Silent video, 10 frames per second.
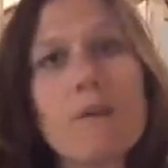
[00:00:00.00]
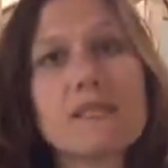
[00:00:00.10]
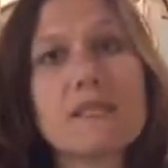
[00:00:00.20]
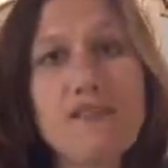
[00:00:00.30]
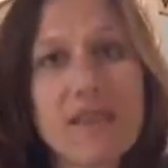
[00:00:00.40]

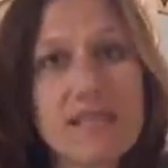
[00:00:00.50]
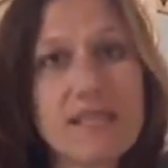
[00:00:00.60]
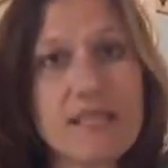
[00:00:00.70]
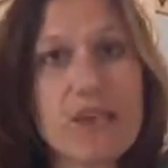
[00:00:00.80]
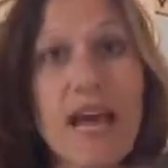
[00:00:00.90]

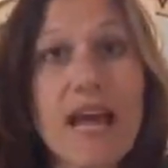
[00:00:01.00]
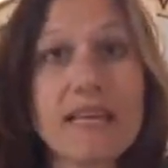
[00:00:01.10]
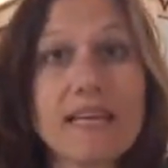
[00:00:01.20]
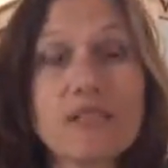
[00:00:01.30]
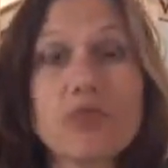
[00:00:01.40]
Suffixes are
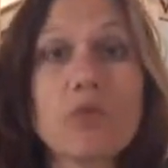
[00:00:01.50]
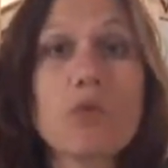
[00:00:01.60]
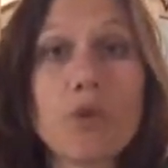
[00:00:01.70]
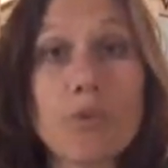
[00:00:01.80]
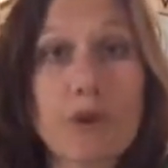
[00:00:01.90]
added to a
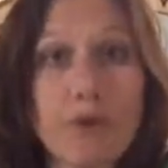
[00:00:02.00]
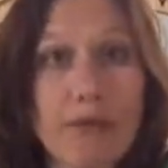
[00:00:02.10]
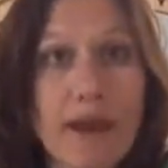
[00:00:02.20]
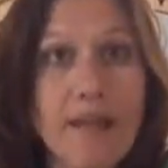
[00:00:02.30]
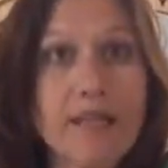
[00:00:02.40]
root word,
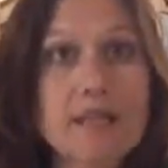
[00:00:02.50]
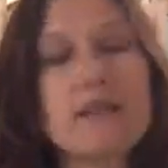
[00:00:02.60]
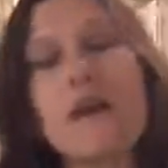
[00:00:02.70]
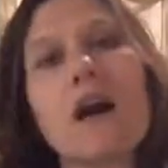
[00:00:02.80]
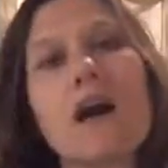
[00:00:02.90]
right?
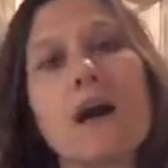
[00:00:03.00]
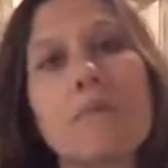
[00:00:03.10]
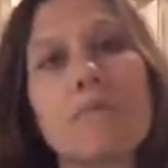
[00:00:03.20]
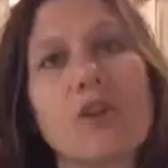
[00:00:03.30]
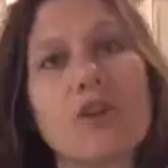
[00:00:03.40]

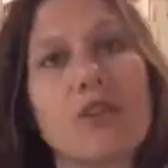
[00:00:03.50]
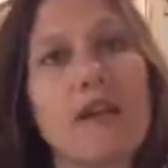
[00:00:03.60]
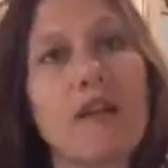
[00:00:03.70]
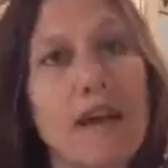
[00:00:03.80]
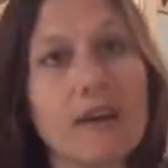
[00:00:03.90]
They're
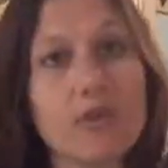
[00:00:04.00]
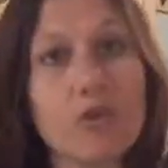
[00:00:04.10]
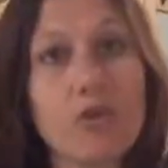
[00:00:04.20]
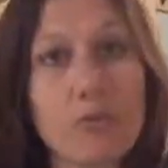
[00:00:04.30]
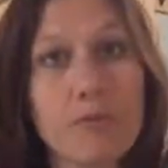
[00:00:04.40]
a letter
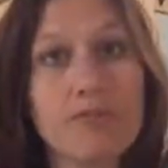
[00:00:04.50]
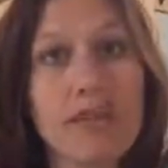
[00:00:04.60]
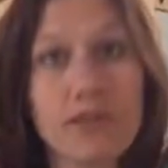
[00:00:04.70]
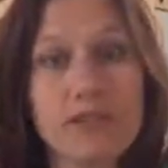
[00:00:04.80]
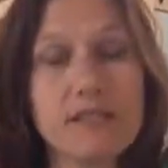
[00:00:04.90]
or group of
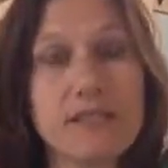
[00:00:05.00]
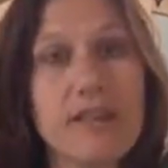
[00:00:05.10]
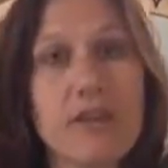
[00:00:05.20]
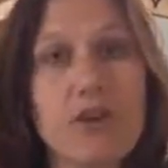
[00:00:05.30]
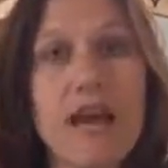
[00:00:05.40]
letters
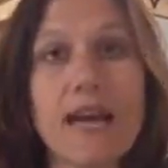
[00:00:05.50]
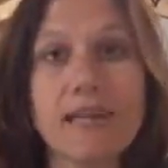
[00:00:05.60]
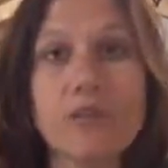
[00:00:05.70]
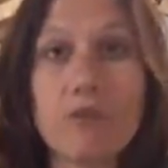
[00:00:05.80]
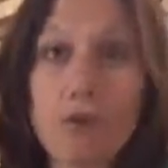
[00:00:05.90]
that are
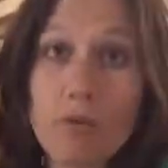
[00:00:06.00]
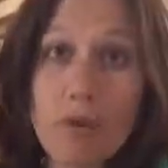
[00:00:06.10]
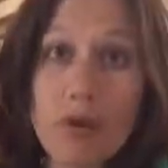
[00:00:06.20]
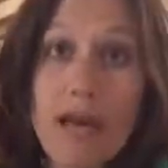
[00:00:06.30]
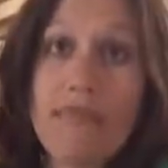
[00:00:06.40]
added to a root
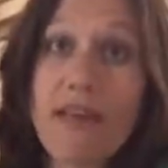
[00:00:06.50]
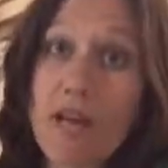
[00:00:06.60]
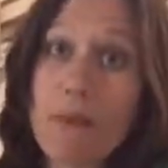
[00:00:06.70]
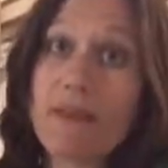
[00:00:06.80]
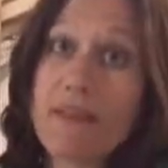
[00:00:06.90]
word, and they
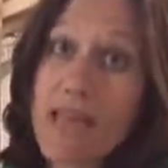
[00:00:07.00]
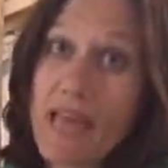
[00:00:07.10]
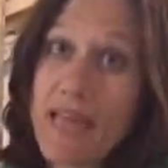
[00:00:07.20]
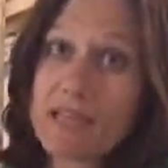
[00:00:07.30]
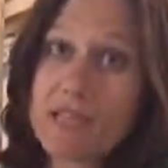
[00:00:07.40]
come at the
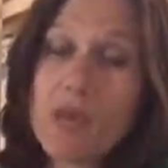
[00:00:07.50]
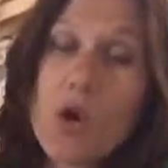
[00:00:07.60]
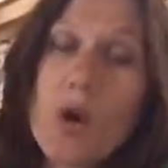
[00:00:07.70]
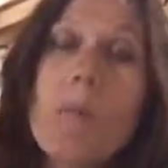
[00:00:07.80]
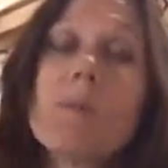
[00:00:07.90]
end.
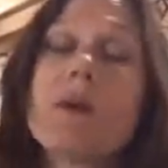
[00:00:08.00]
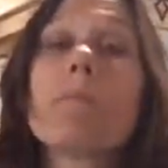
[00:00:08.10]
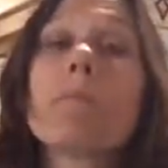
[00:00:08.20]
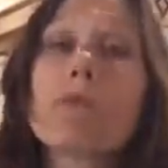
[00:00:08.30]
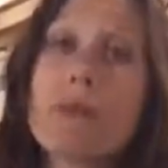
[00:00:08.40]
But a
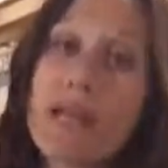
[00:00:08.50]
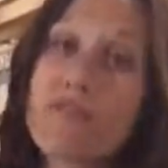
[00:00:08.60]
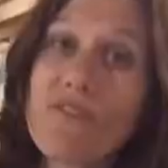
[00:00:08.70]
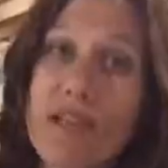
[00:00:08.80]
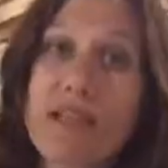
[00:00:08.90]

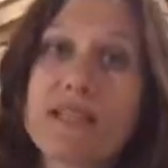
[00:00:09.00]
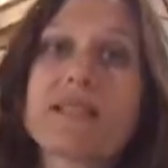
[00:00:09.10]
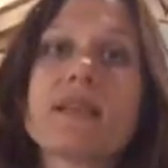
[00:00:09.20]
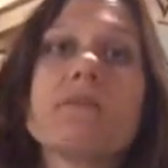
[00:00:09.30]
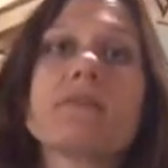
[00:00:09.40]

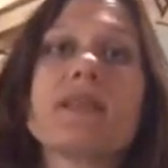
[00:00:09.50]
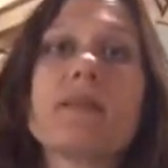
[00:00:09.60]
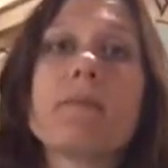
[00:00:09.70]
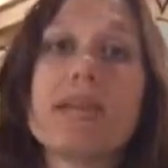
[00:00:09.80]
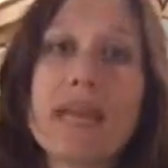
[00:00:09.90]
prefix comes at
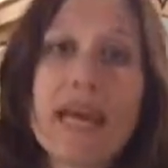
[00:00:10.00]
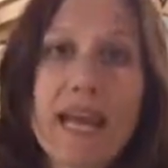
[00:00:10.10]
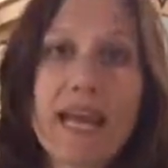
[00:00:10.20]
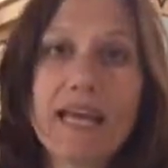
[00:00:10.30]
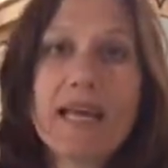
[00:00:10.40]
the
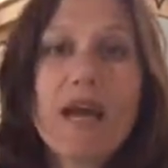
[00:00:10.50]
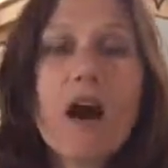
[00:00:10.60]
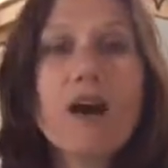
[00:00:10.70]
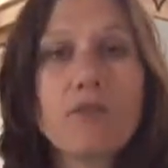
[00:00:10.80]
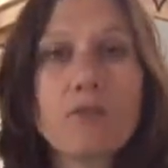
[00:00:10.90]
beginning
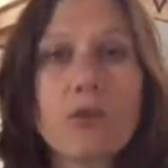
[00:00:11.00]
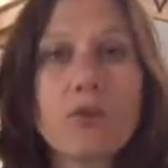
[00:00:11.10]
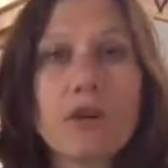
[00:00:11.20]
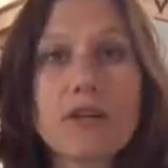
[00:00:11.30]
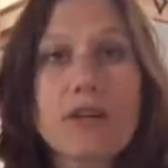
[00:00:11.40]
of a root
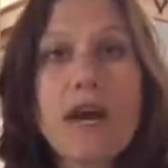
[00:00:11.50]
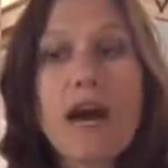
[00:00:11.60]
word.